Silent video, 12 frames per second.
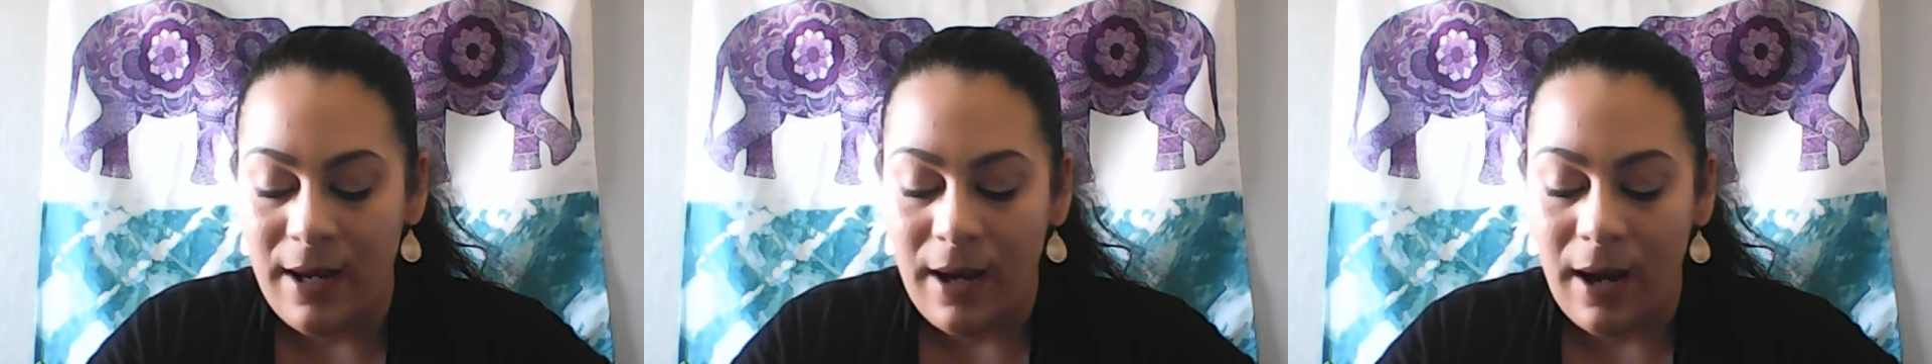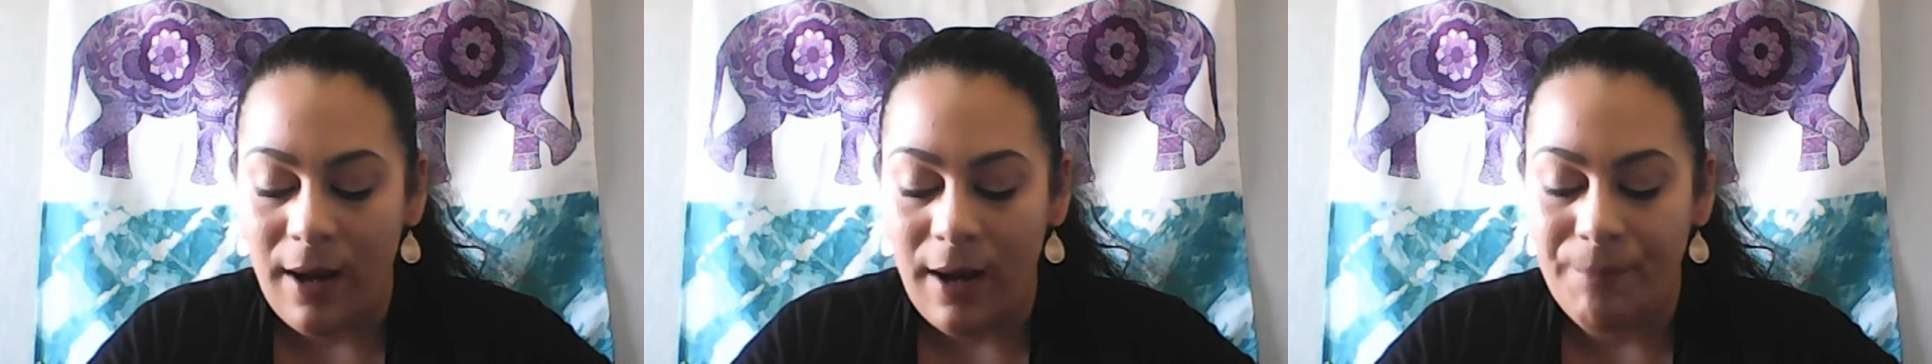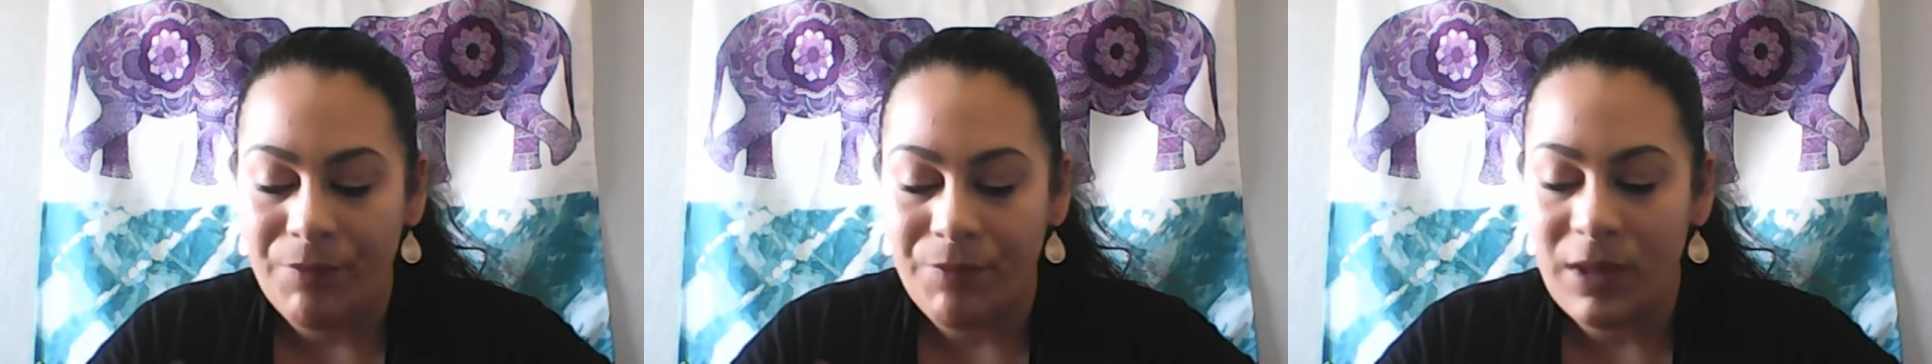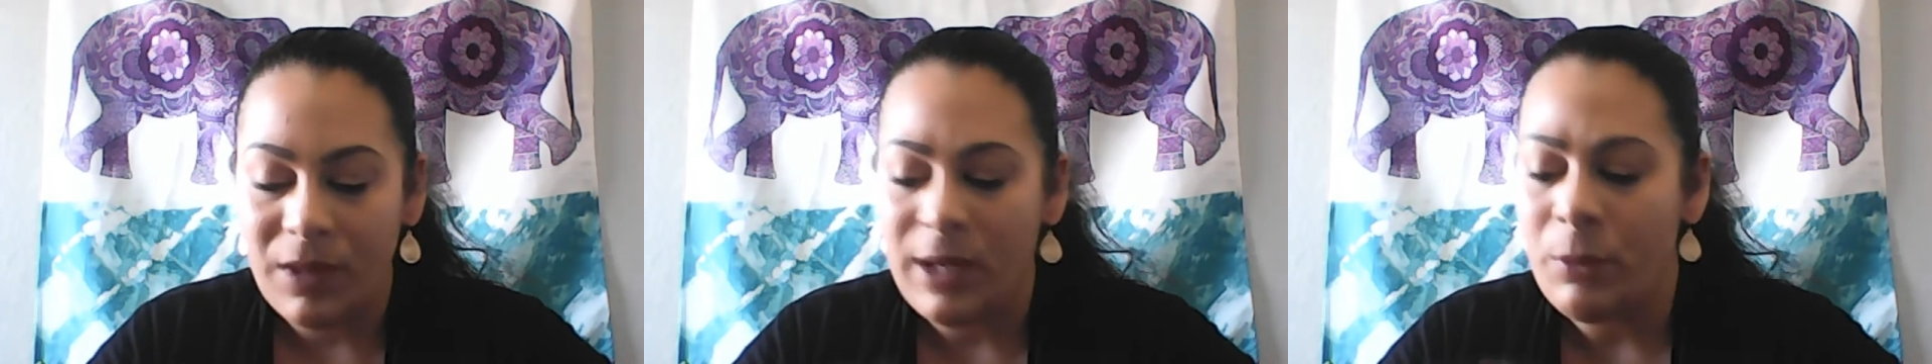
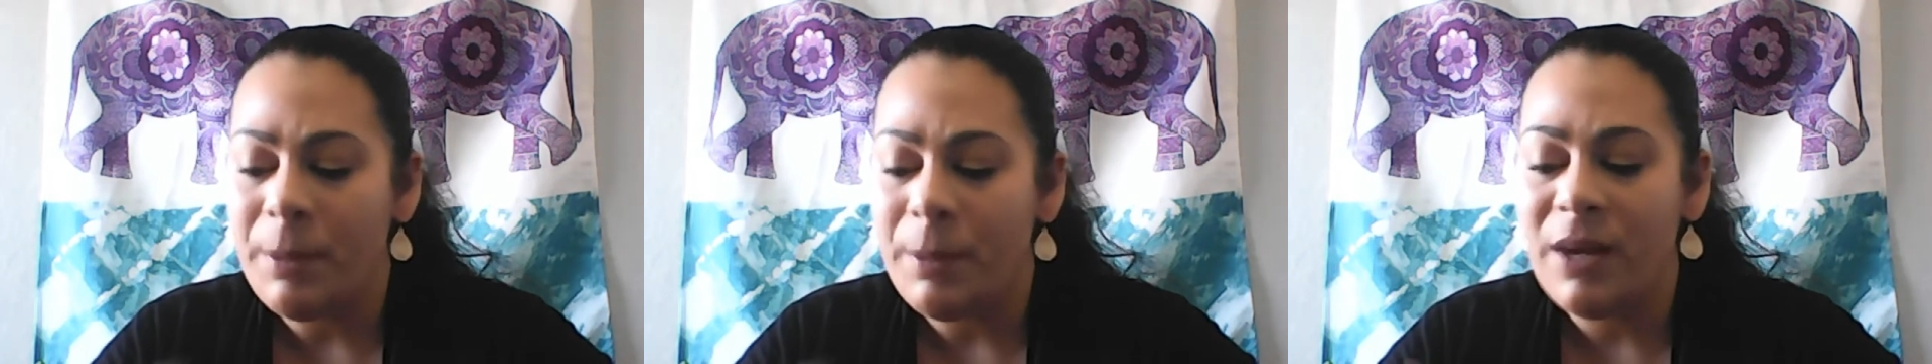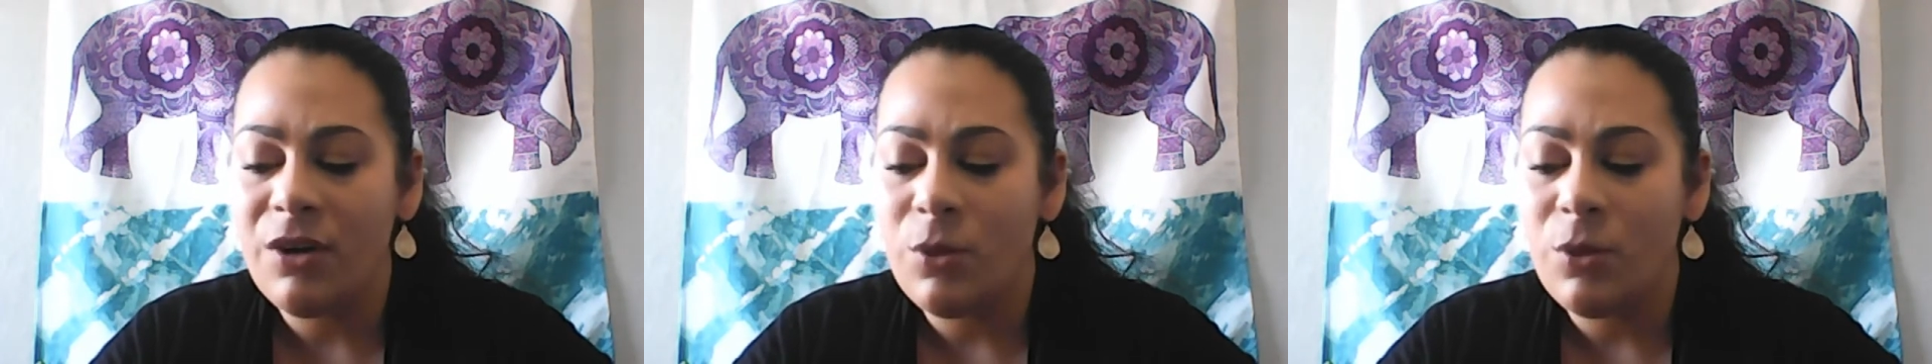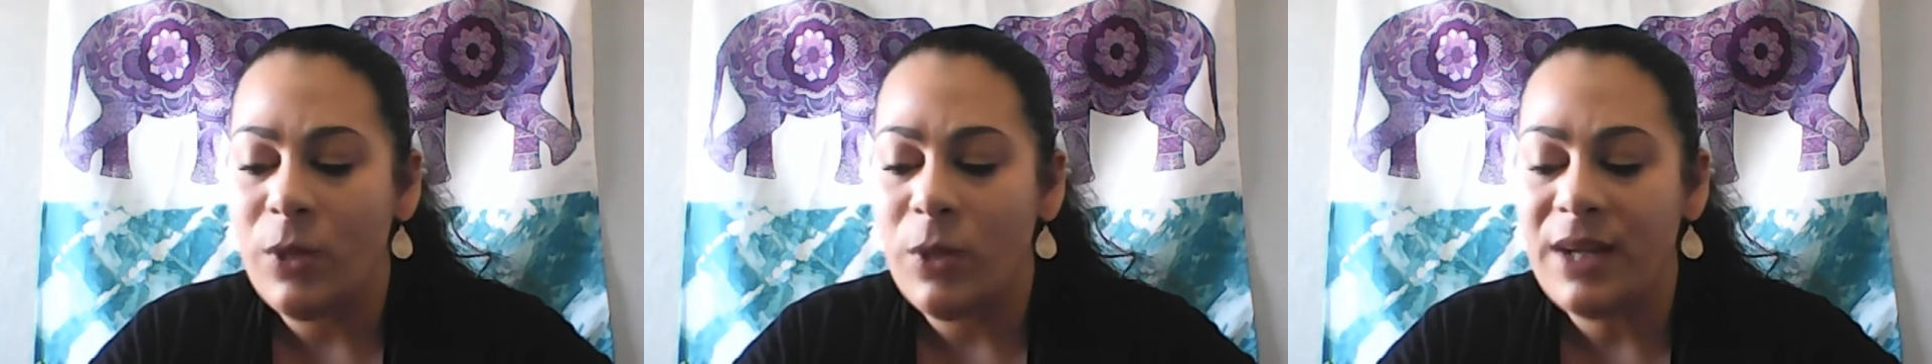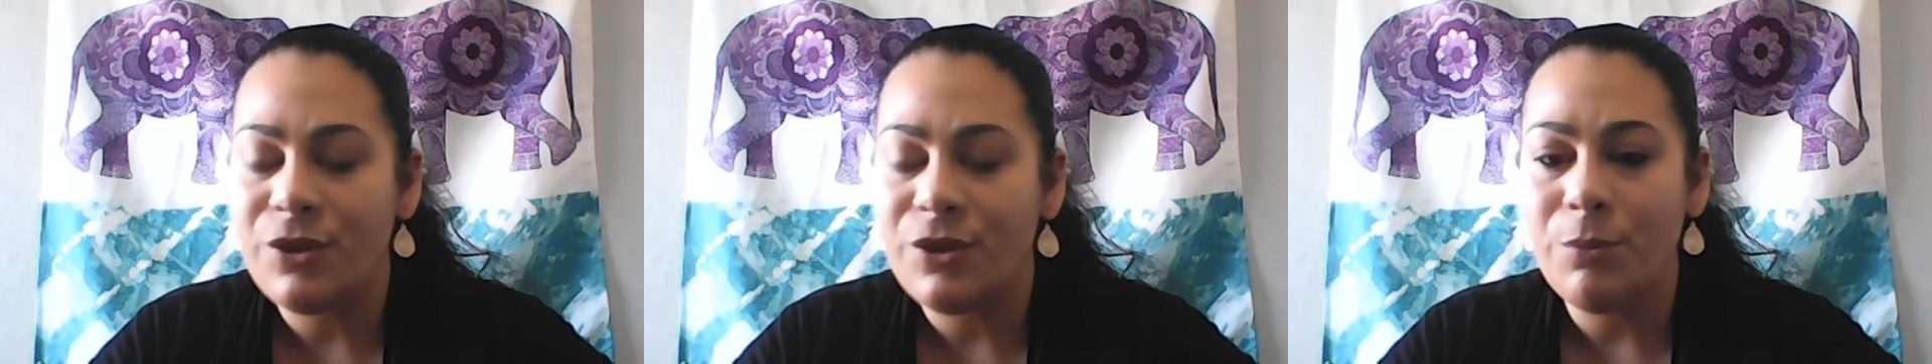It would be a good week
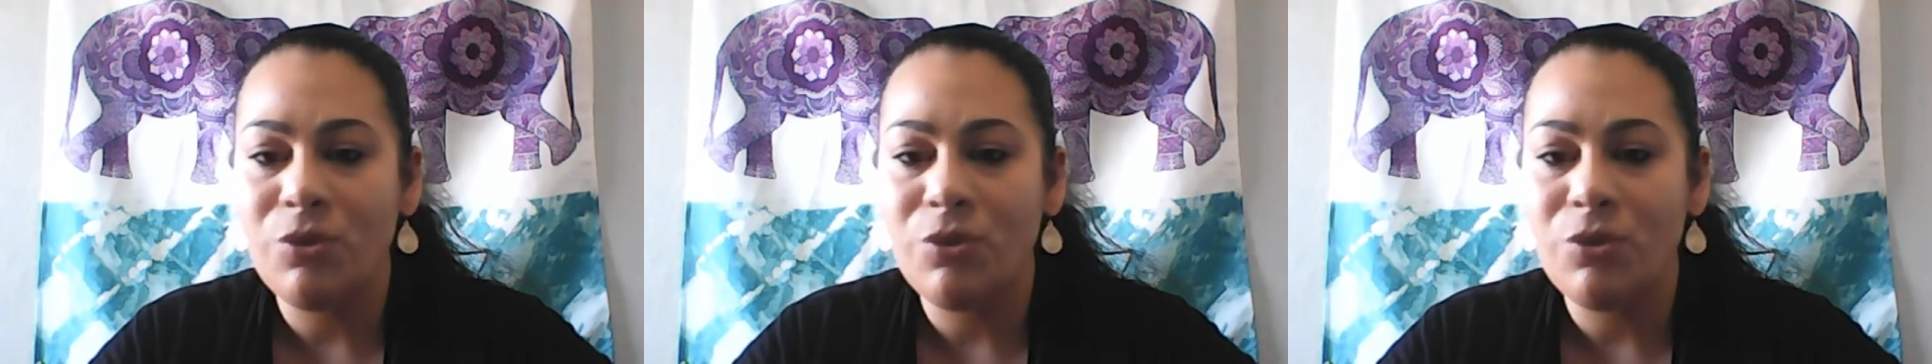to